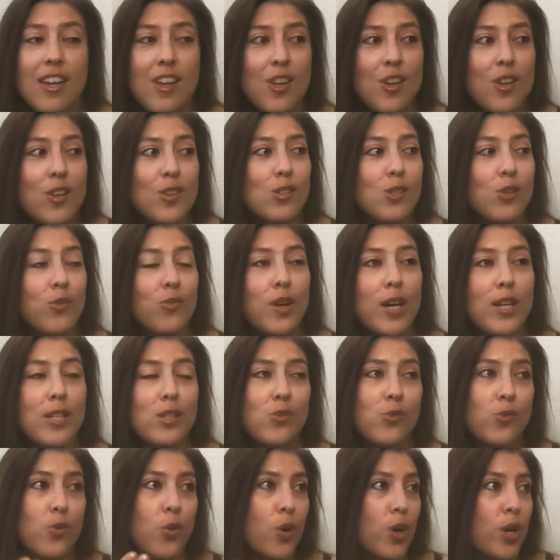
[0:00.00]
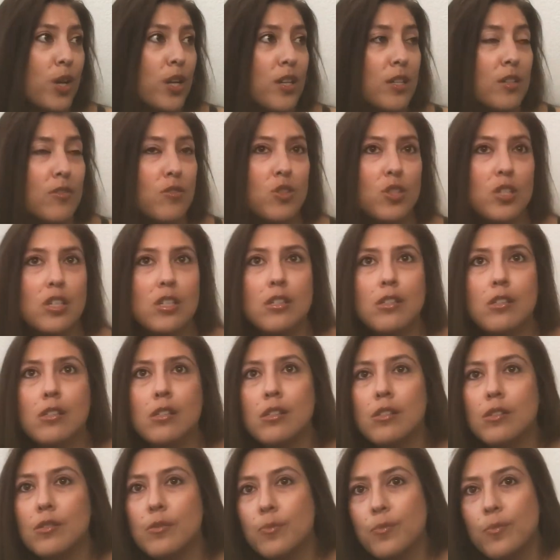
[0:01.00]
So fast forward,
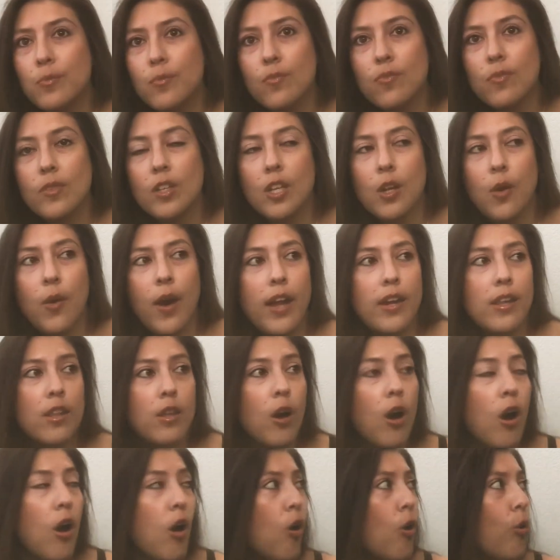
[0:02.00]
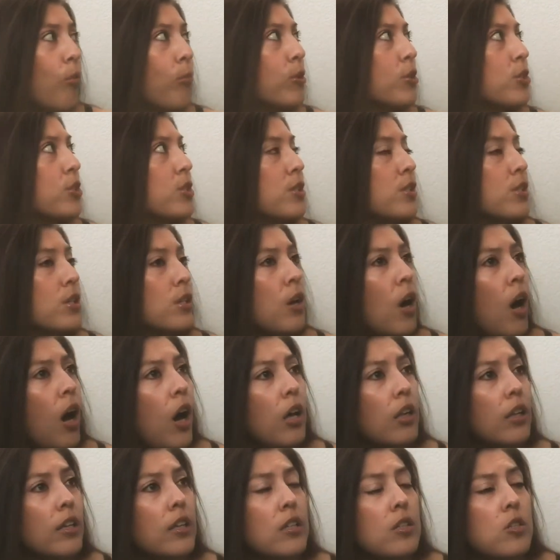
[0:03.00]
she's out of the home, or she's in
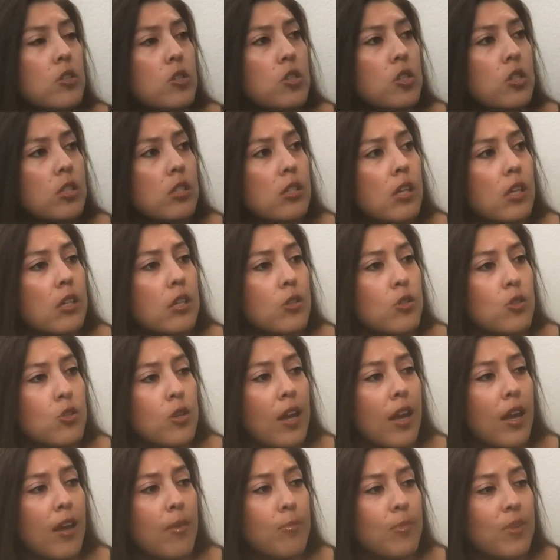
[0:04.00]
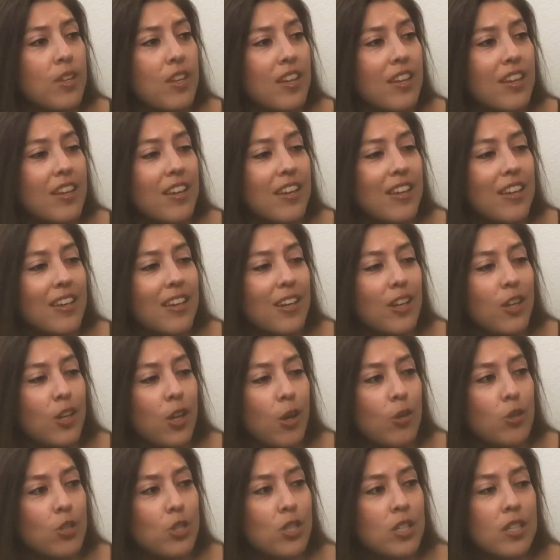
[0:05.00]
college, or she's on a trip.
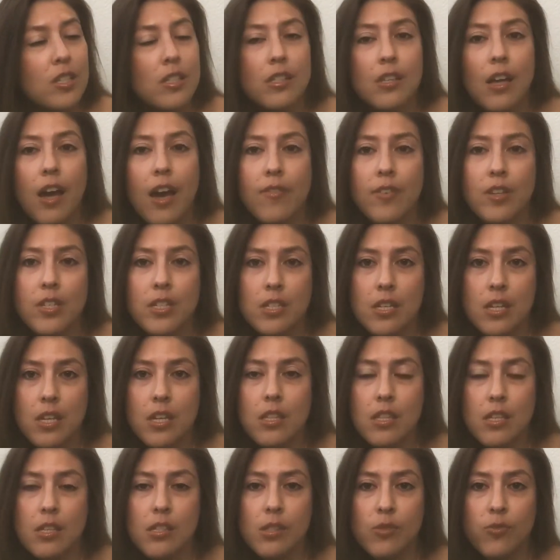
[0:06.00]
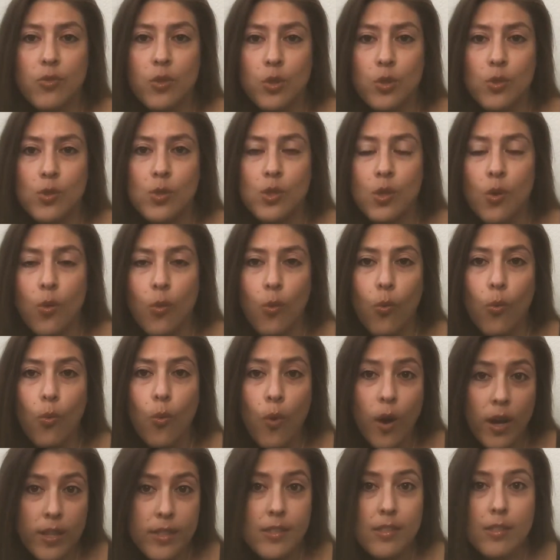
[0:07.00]
She's having to eat these foods
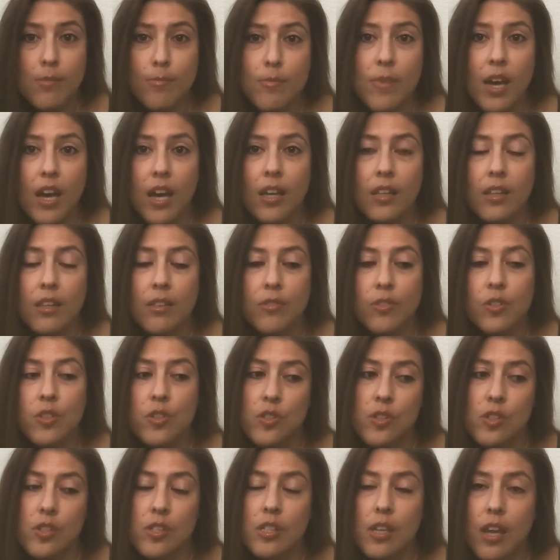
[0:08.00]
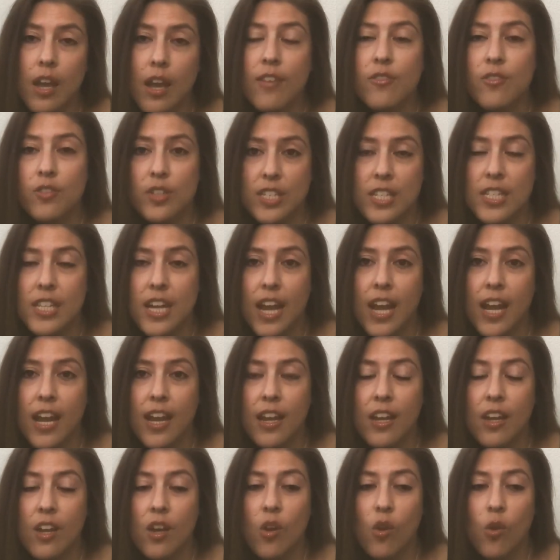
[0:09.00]
once a month versus every
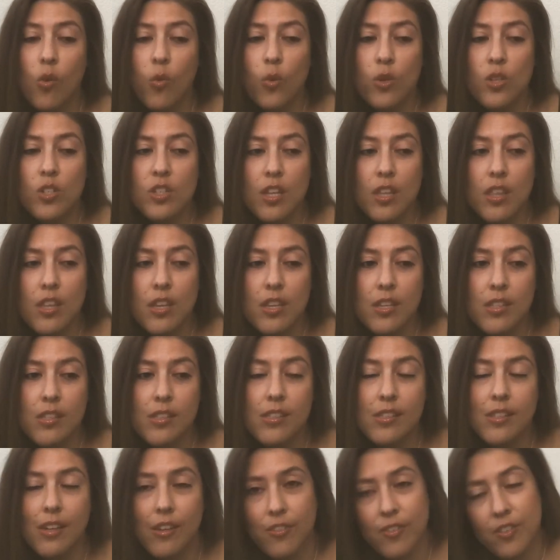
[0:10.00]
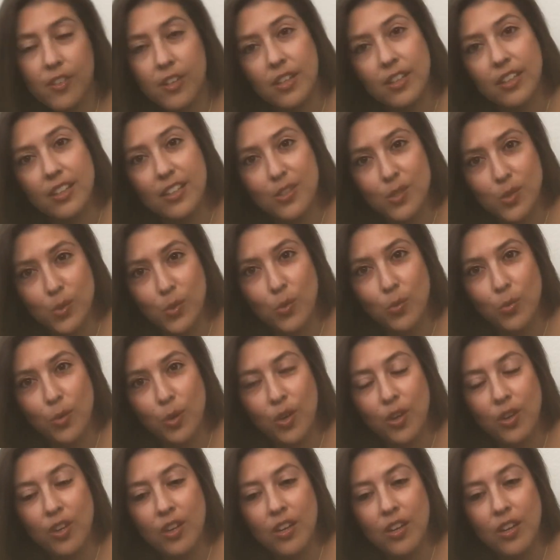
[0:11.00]
day, which I think is definitely doable.